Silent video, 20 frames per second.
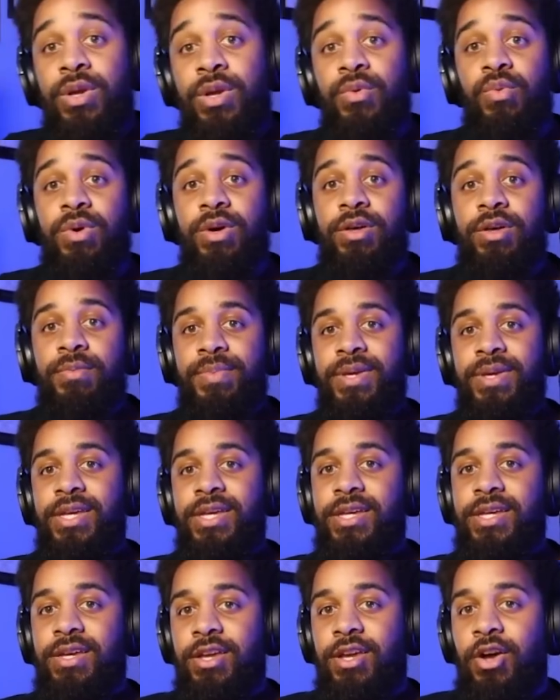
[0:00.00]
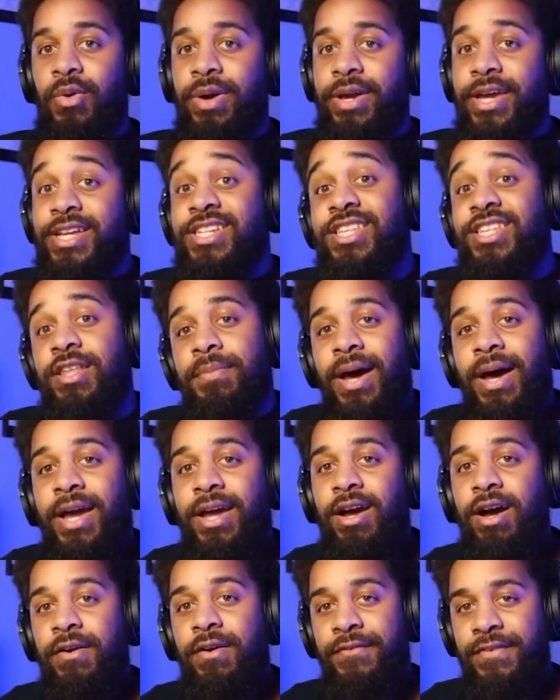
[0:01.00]
will be going into the
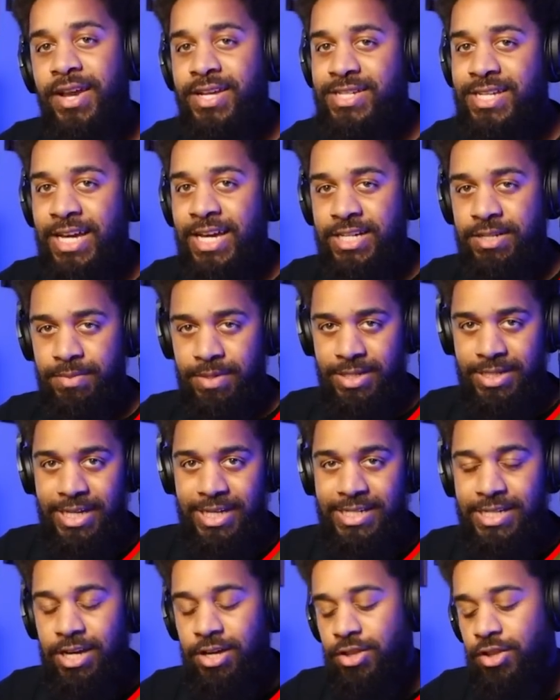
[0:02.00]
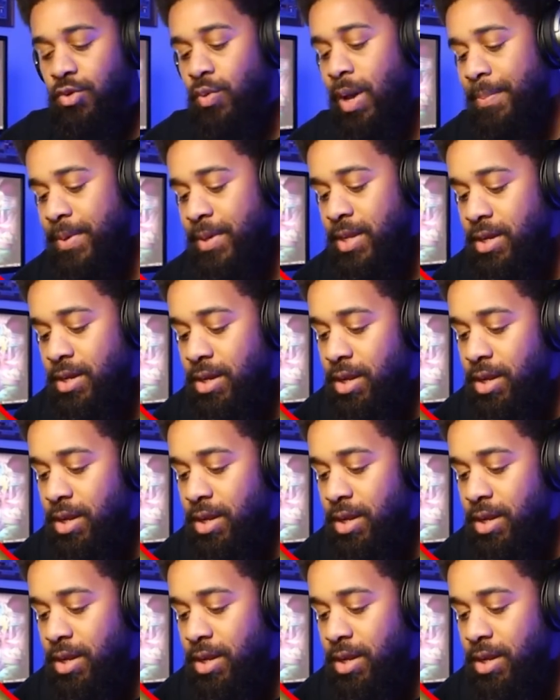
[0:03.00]
Bygone Phantasm to test out the weapon.